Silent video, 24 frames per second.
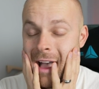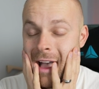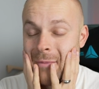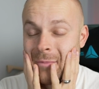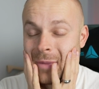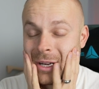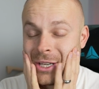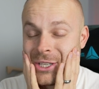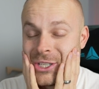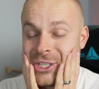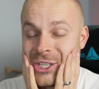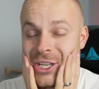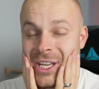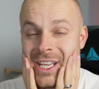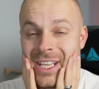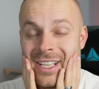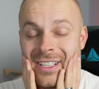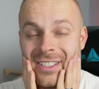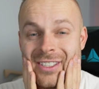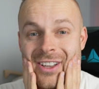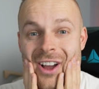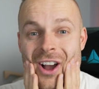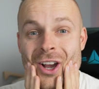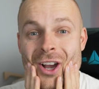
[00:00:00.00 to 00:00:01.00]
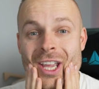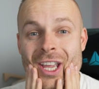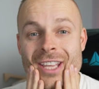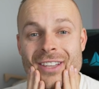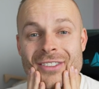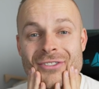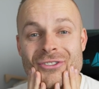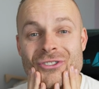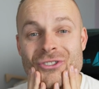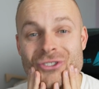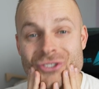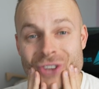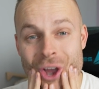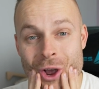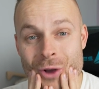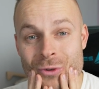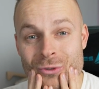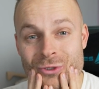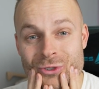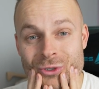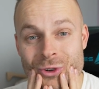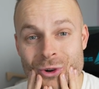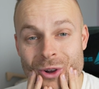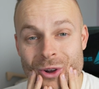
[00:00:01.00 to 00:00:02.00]
My cheeks are so
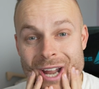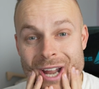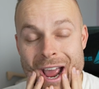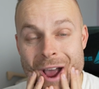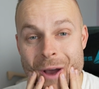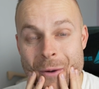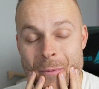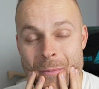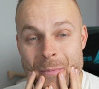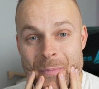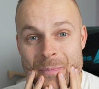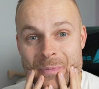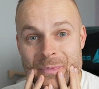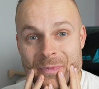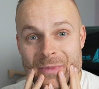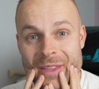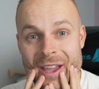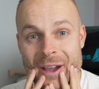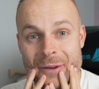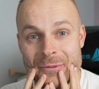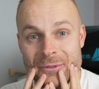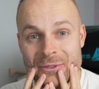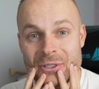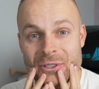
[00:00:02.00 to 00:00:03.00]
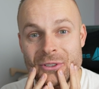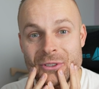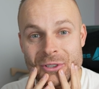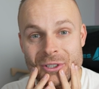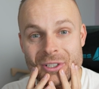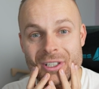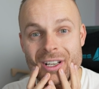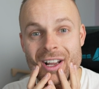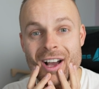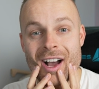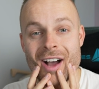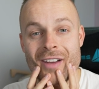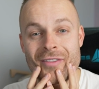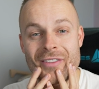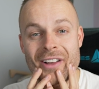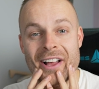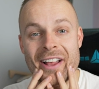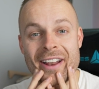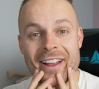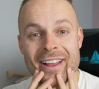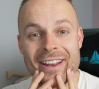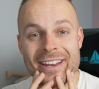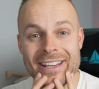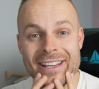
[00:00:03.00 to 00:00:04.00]
sore now. That was a good laugh
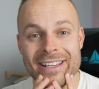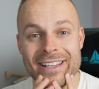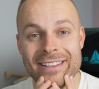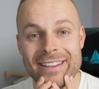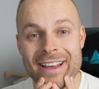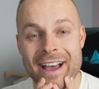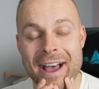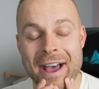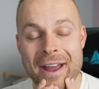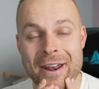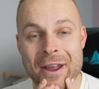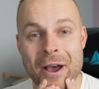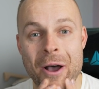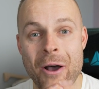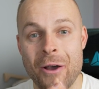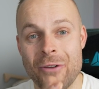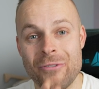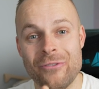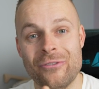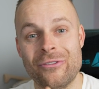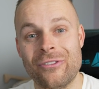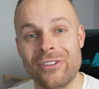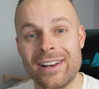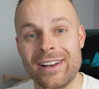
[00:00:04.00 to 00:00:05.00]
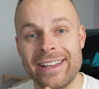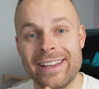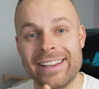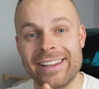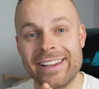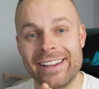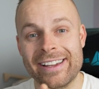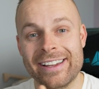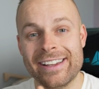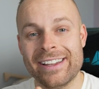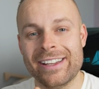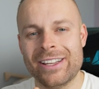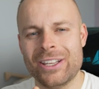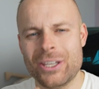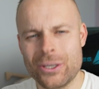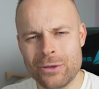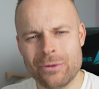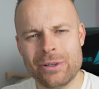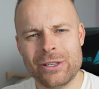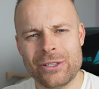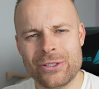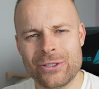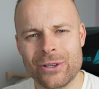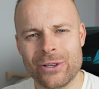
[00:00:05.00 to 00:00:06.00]
and I needed that. And hopefully you
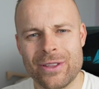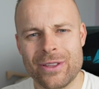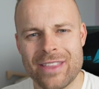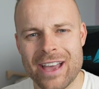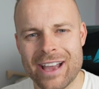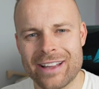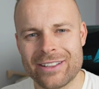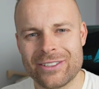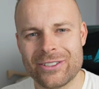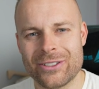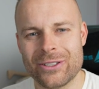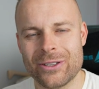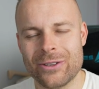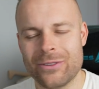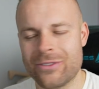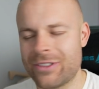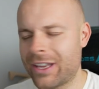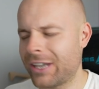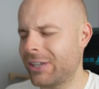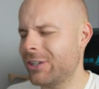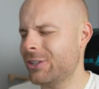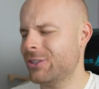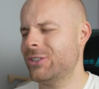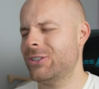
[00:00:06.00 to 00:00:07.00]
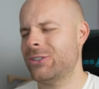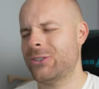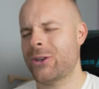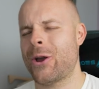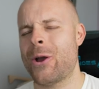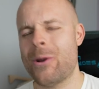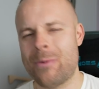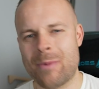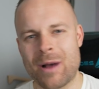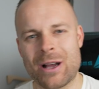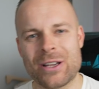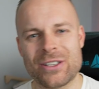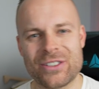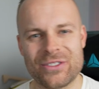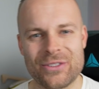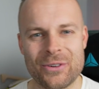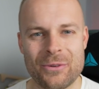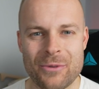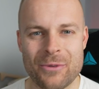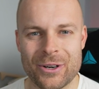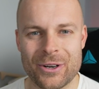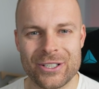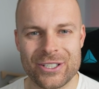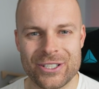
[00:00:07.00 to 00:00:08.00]
enjoyed that too. Thank you so much for
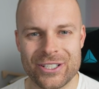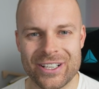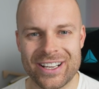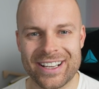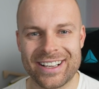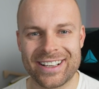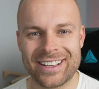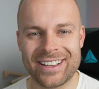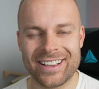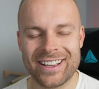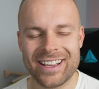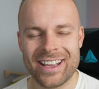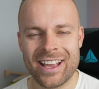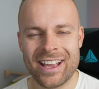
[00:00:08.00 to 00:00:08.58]
watching.